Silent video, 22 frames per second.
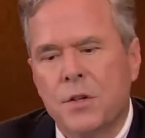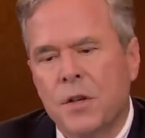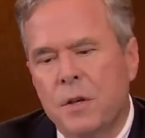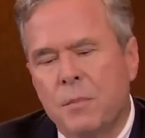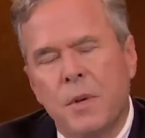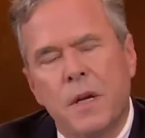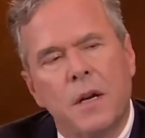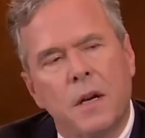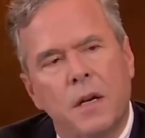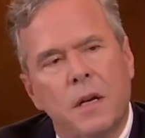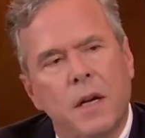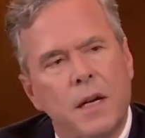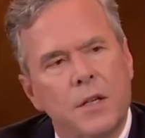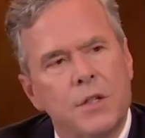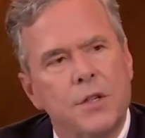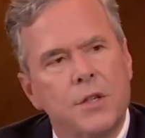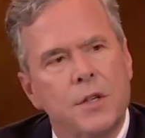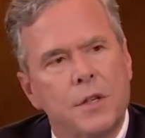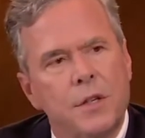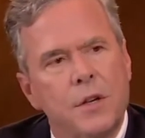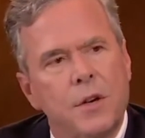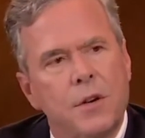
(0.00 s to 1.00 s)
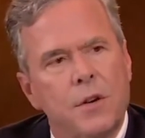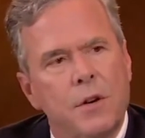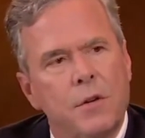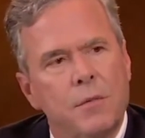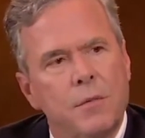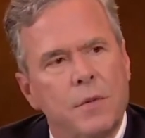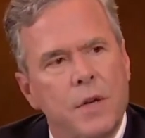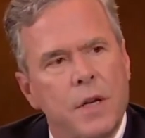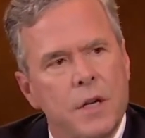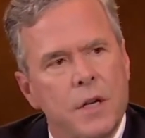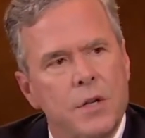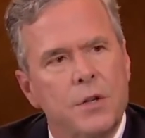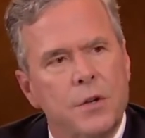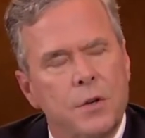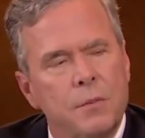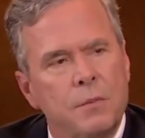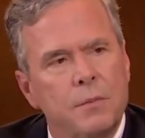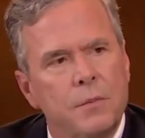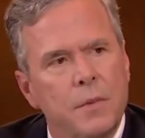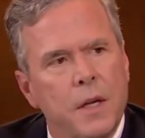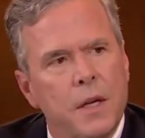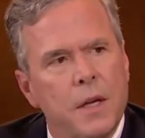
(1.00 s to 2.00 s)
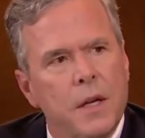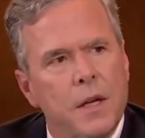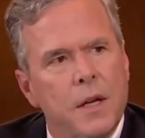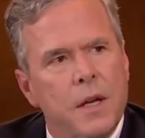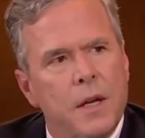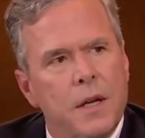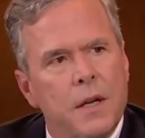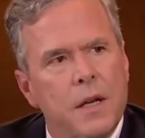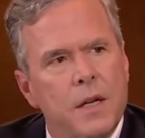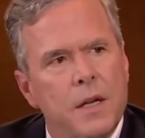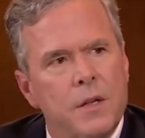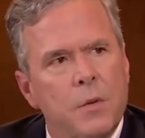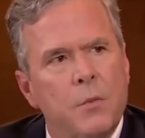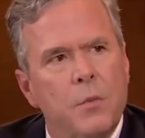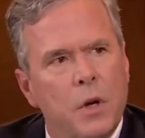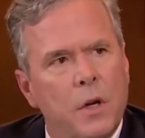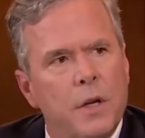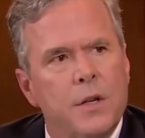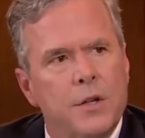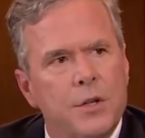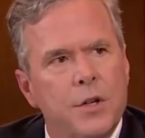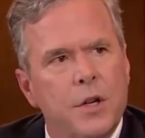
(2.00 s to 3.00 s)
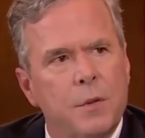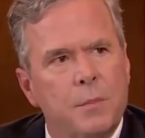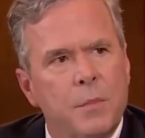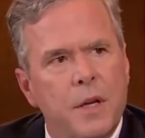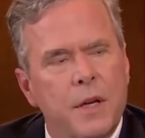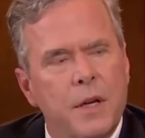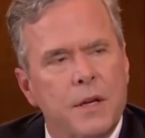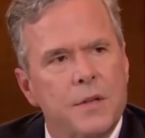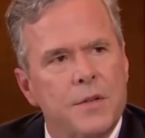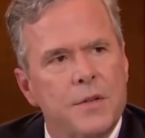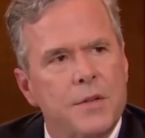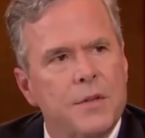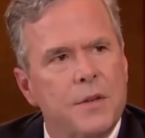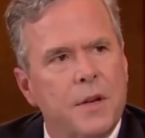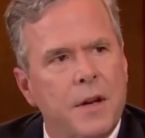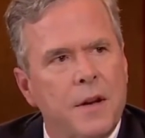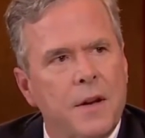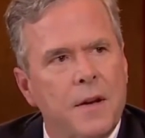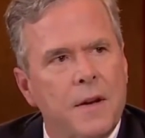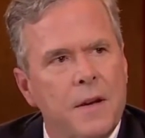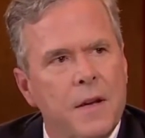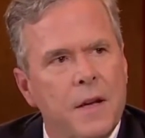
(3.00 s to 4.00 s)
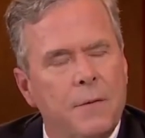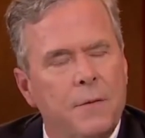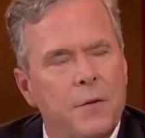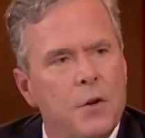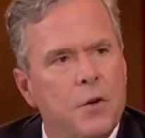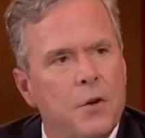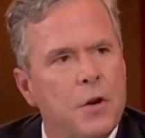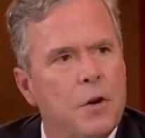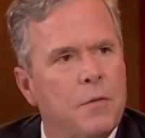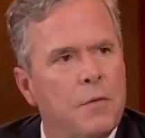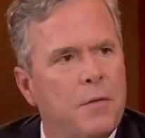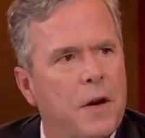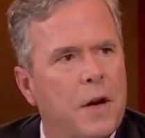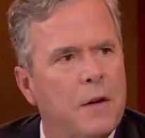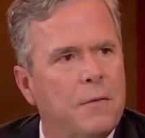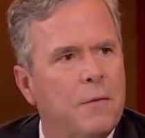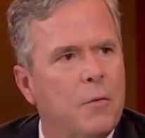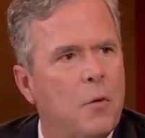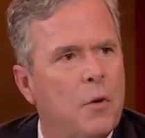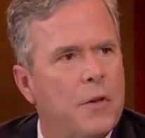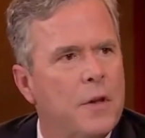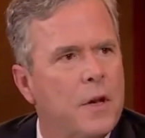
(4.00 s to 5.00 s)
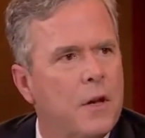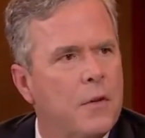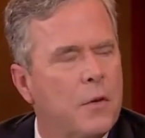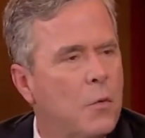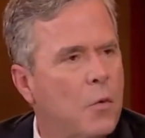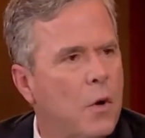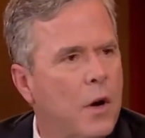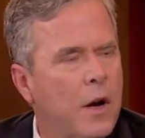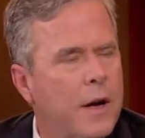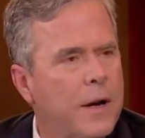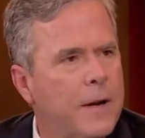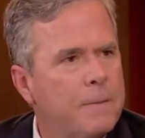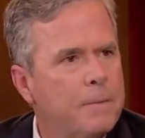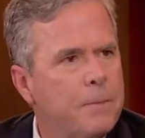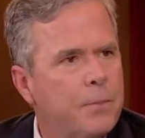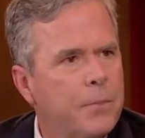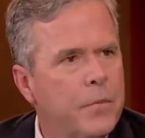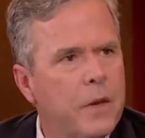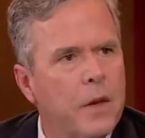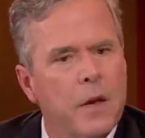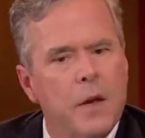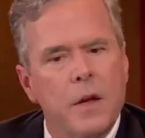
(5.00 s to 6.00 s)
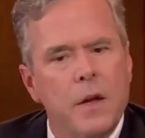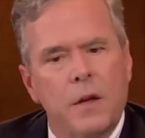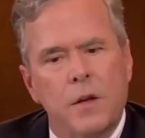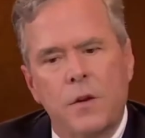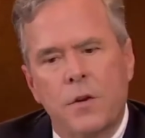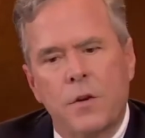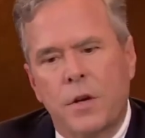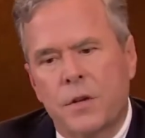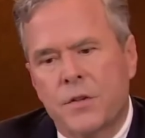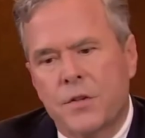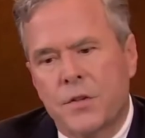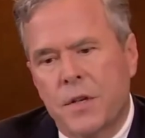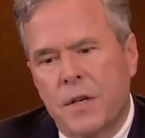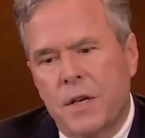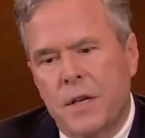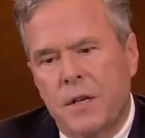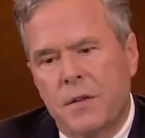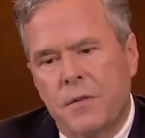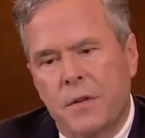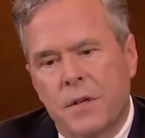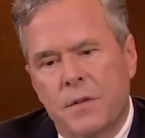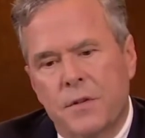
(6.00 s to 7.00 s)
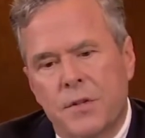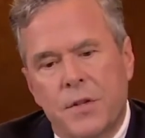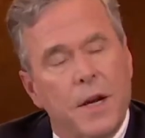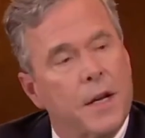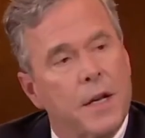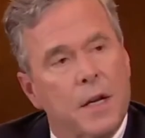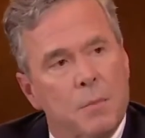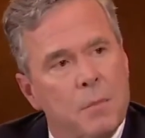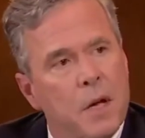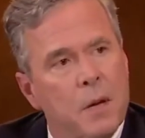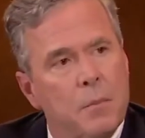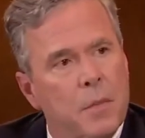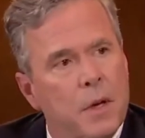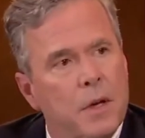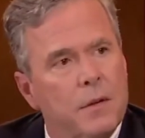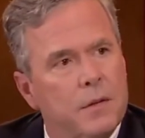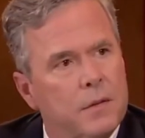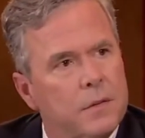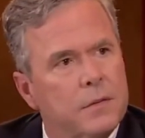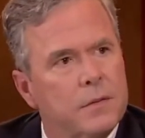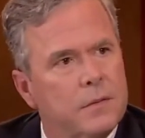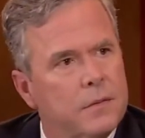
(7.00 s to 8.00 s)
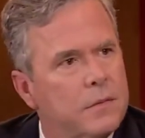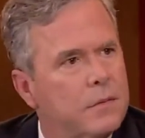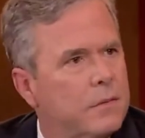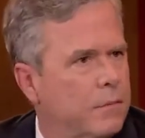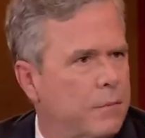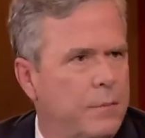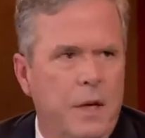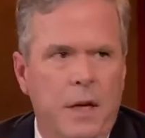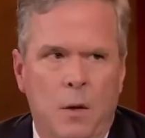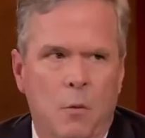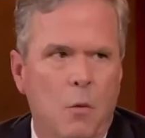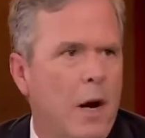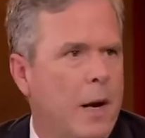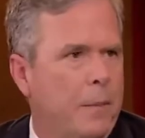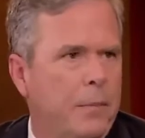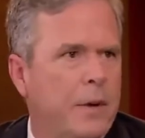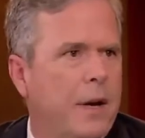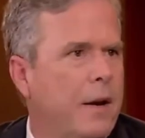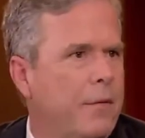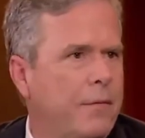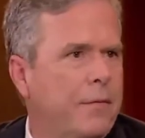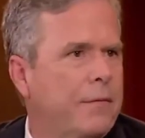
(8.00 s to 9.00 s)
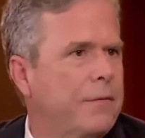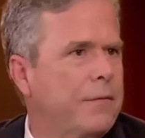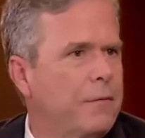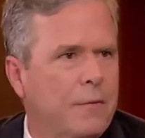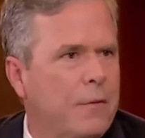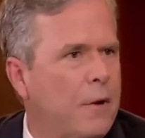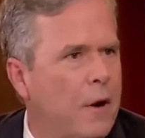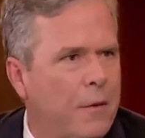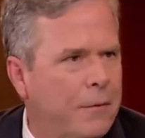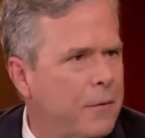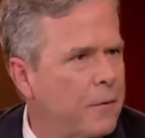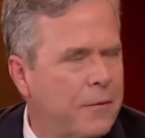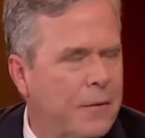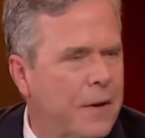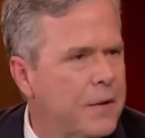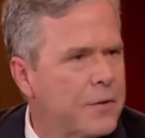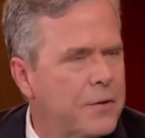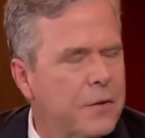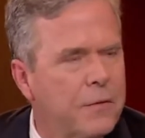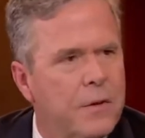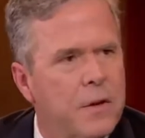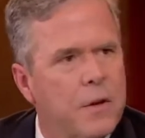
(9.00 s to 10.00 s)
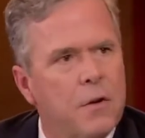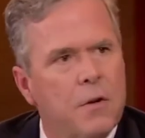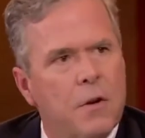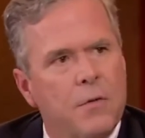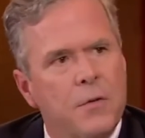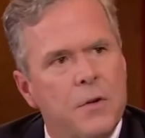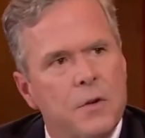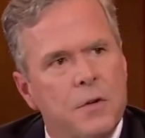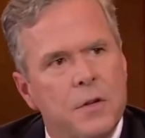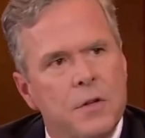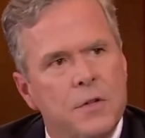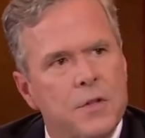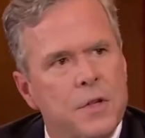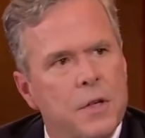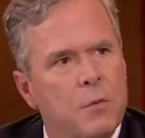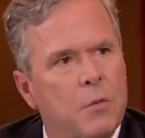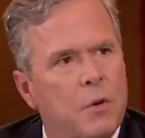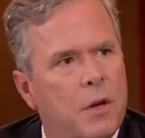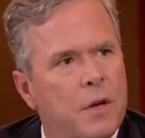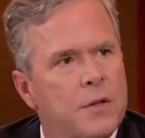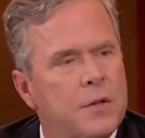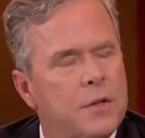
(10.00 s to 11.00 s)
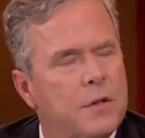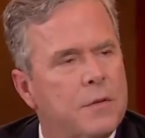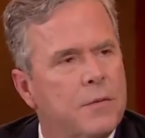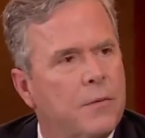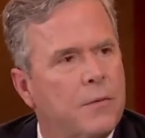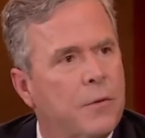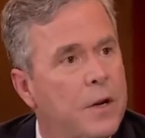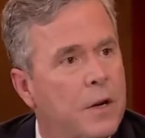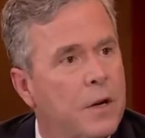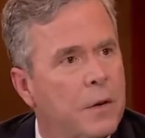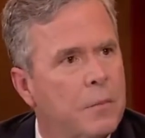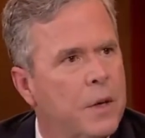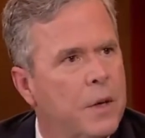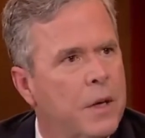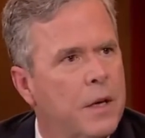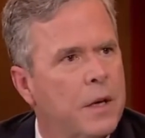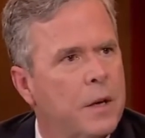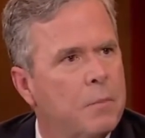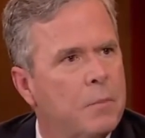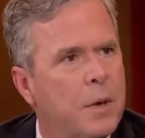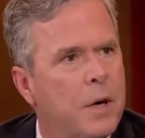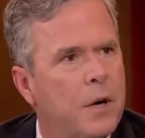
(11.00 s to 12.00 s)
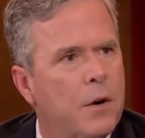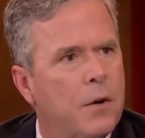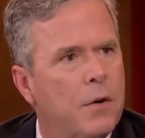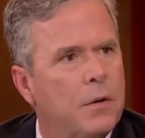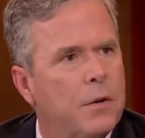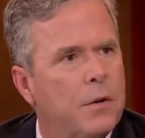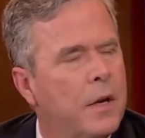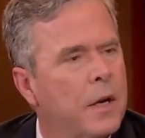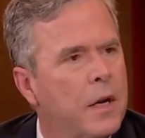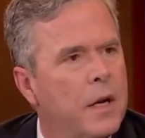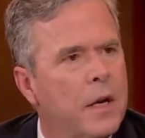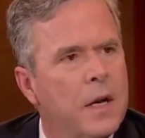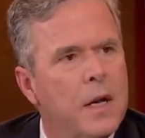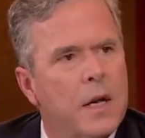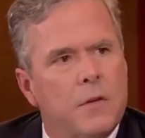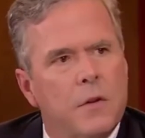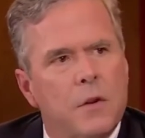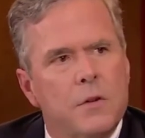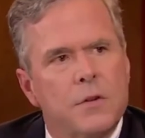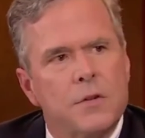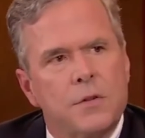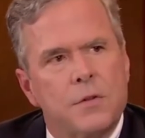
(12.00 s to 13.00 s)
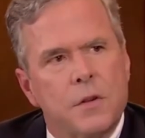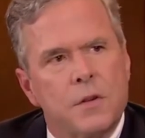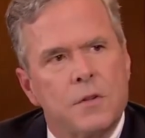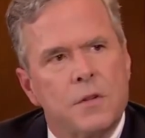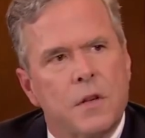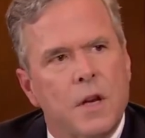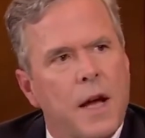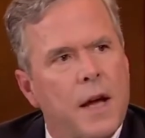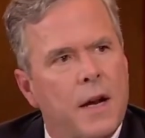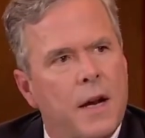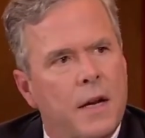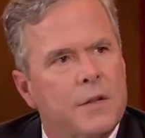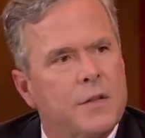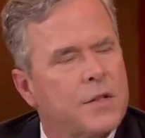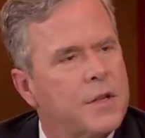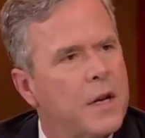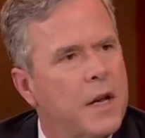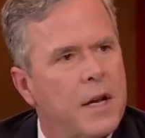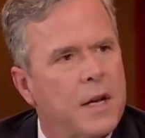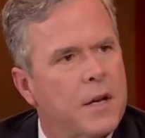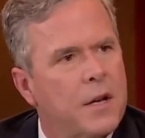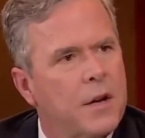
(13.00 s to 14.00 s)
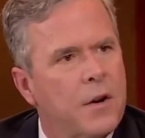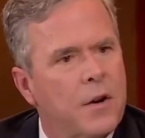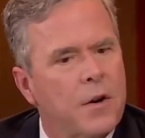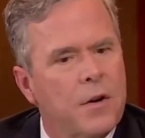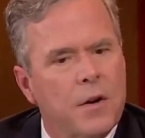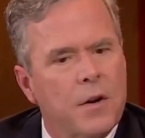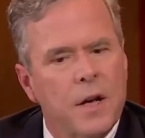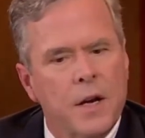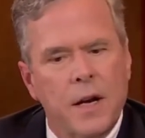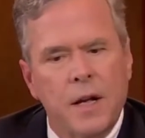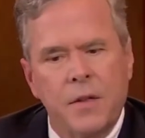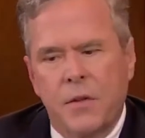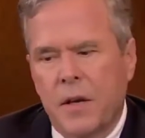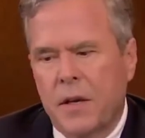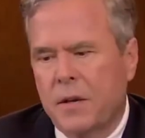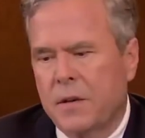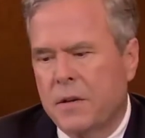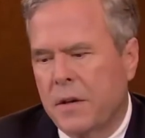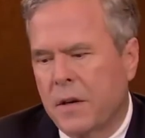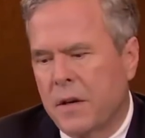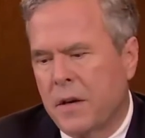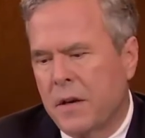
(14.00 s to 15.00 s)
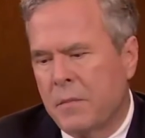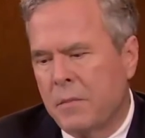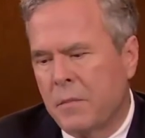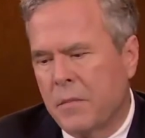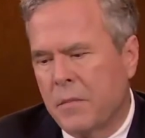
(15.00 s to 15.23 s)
This should be an election year issue. It really should, because if you go 5-4 the other way, you could see the Second Amendment being wiped off the face of the earth. You could see religious freedom being imperiled. There's a lot at stake here, and I think